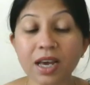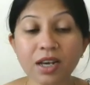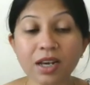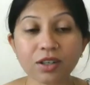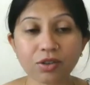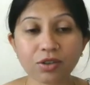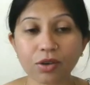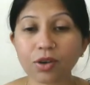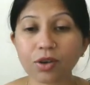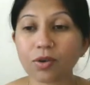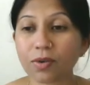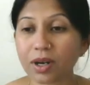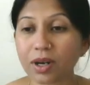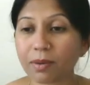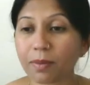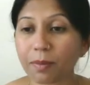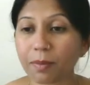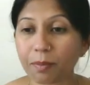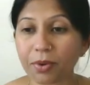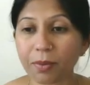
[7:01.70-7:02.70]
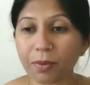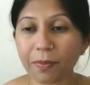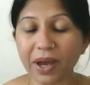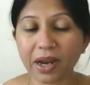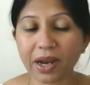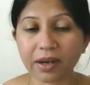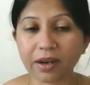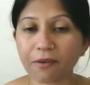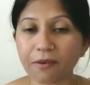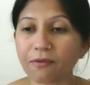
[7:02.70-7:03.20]
so you will
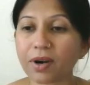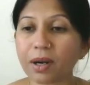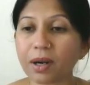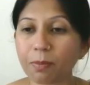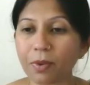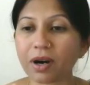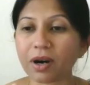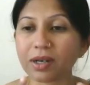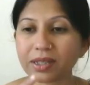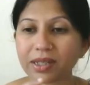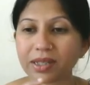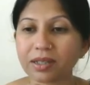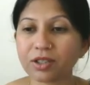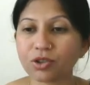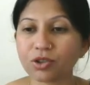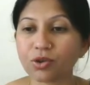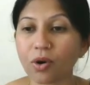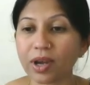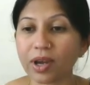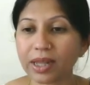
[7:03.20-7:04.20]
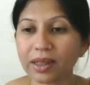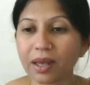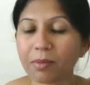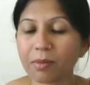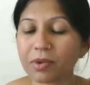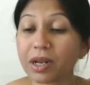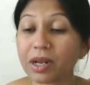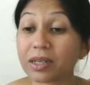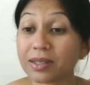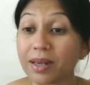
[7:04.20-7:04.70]
prepare different parts and join
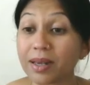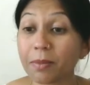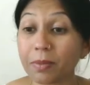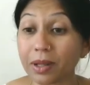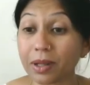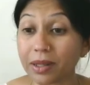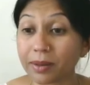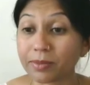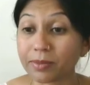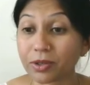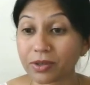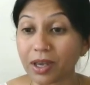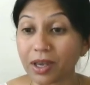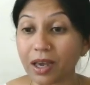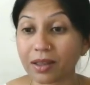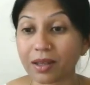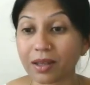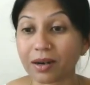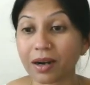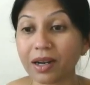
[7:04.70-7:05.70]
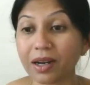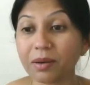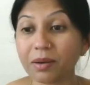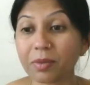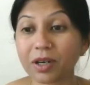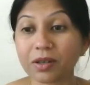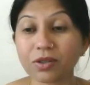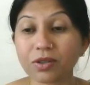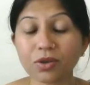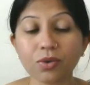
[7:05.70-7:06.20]
them, assemble them together, right?
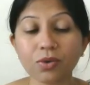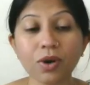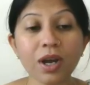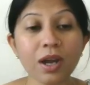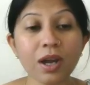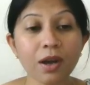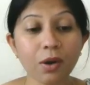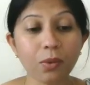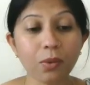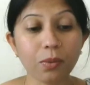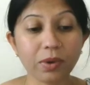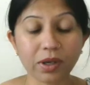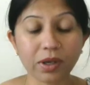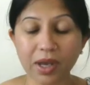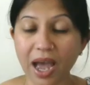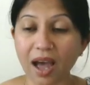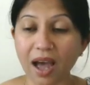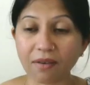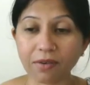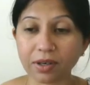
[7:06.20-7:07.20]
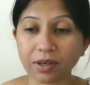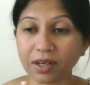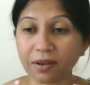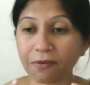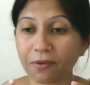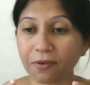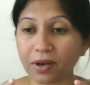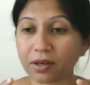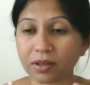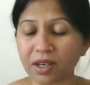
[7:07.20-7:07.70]
Because you have a
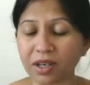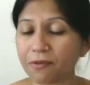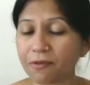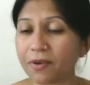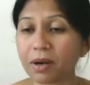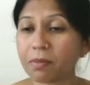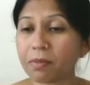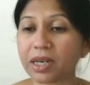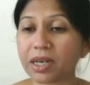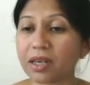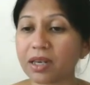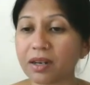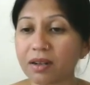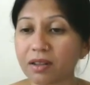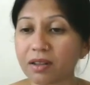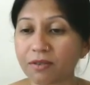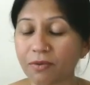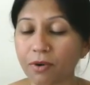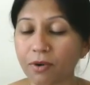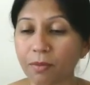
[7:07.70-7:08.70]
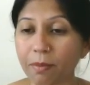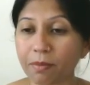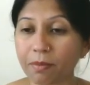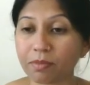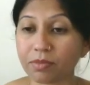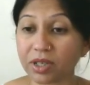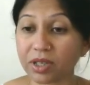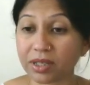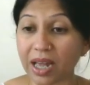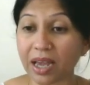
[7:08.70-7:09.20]
different materials for
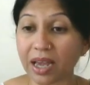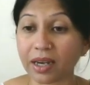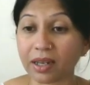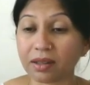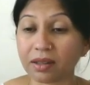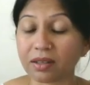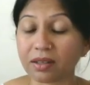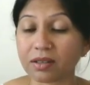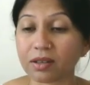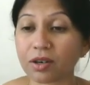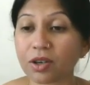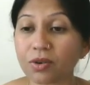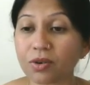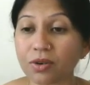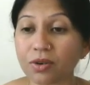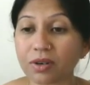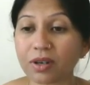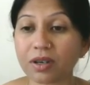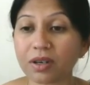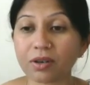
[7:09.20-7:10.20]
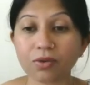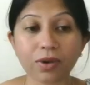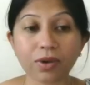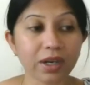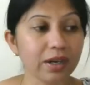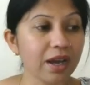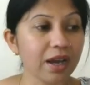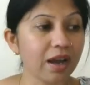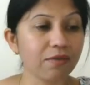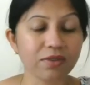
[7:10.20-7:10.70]
designing the circuitry. You
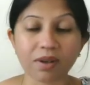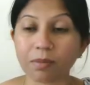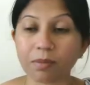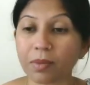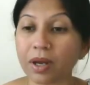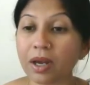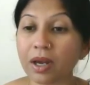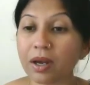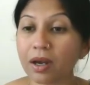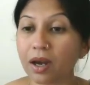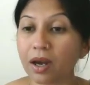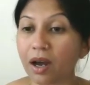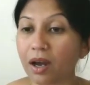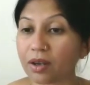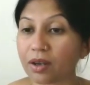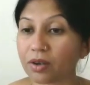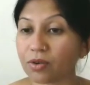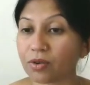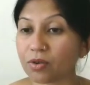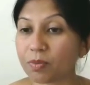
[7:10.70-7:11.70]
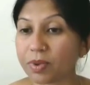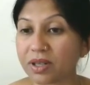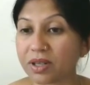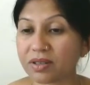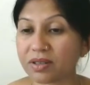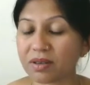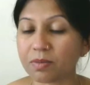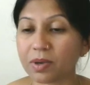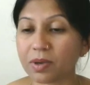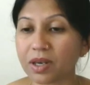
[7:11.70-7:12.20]
can have some
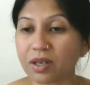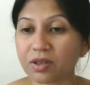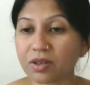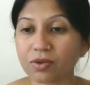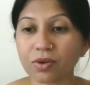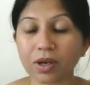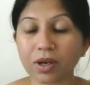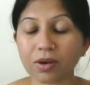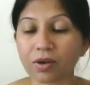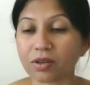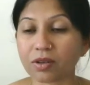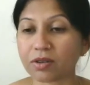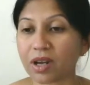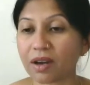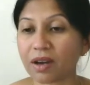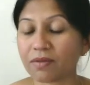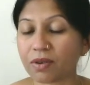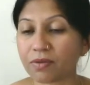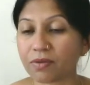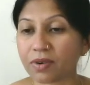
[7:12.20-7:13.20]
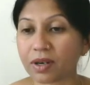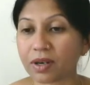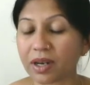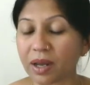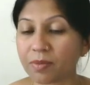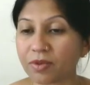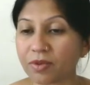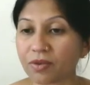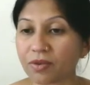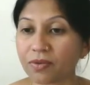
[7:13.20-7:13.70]
PCBs, you can also have different
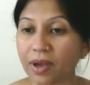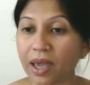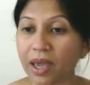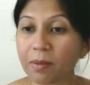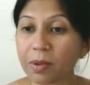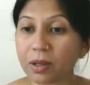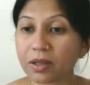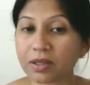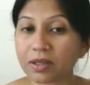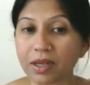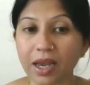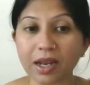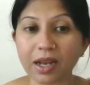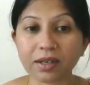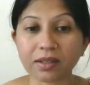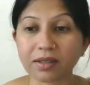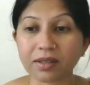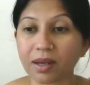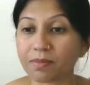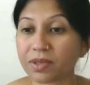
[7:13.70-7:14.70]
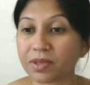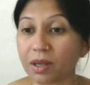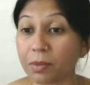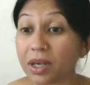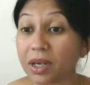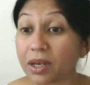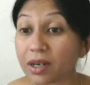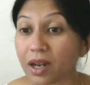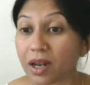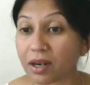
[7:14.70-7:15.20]
types of cables and some
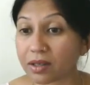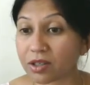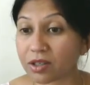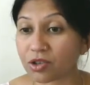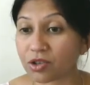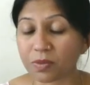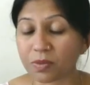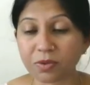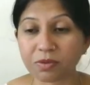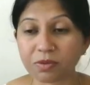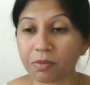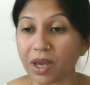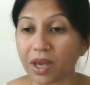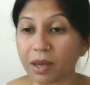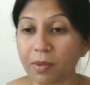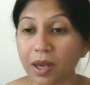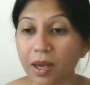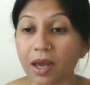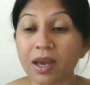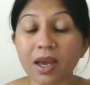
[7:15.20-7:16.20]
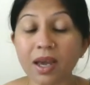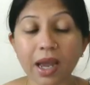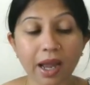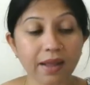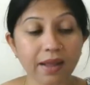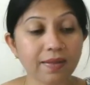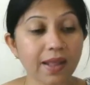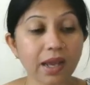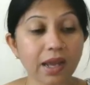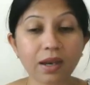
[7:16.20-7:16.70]
semiconductor chips maybe,
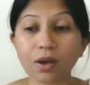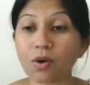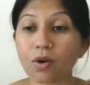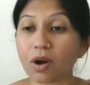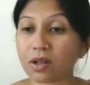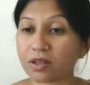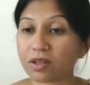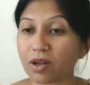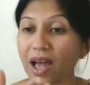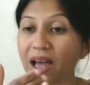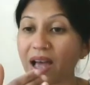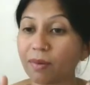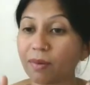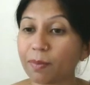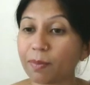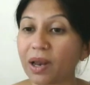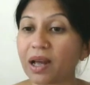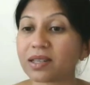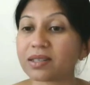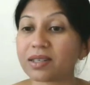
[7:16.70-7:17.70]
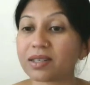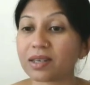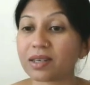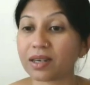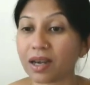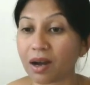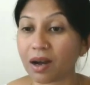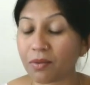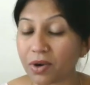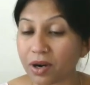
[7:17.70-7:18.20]
and then you also have a
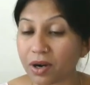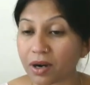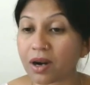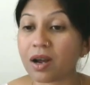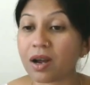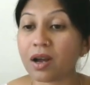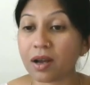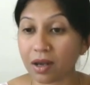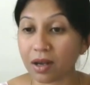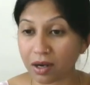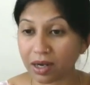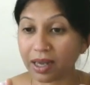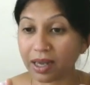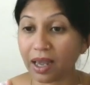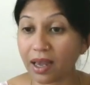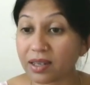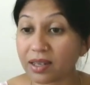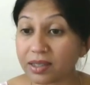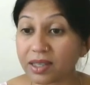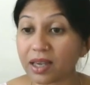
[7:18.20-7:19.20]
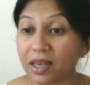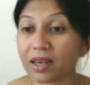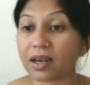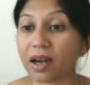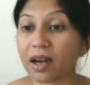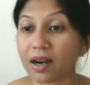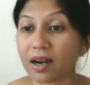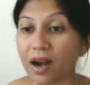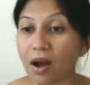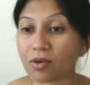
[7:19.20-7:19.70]
plastic cover, a
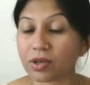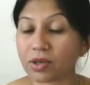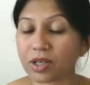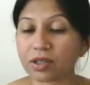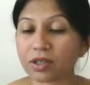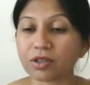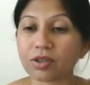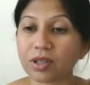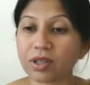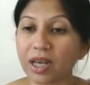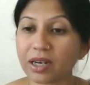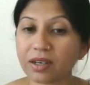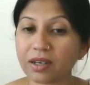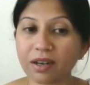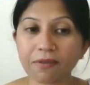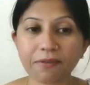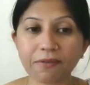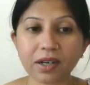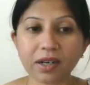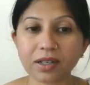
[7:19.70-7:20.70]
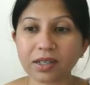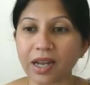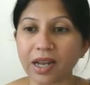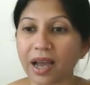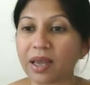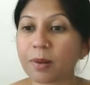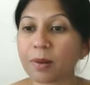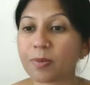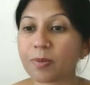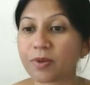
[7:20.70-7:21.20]
casing around it. So there are different
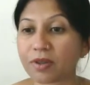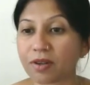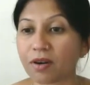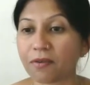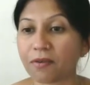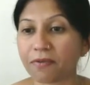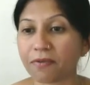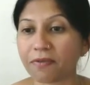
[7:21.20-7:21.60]
types of